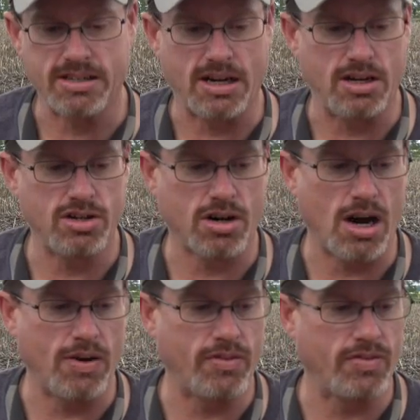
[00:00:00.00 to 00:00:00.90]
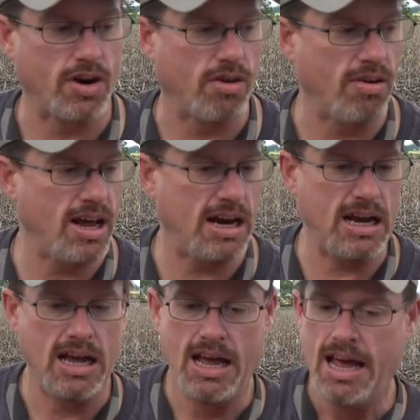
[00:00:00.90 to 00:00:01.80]
that I took off of it
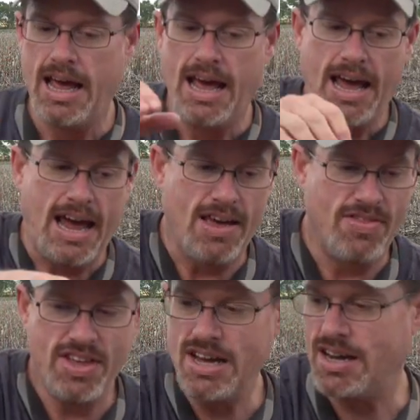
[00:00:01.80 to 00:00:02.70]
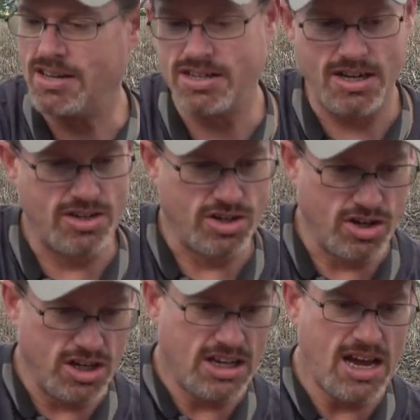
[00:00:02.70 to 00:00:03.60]
already, and this is a
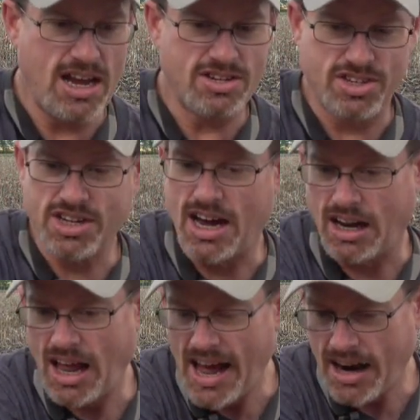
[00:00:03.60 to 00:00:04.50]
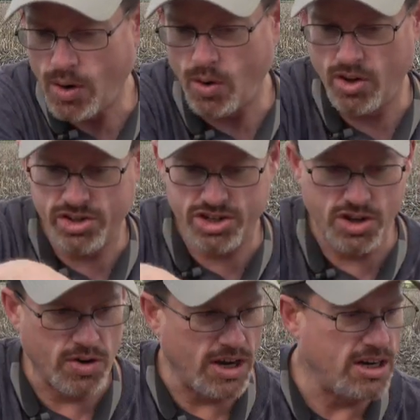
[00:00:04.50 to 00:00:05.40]
good case. It's got lock holes
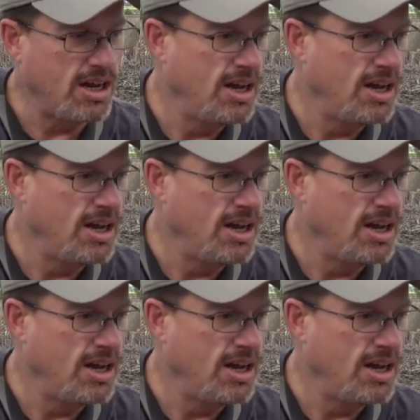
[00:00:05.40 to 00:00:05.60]
to it.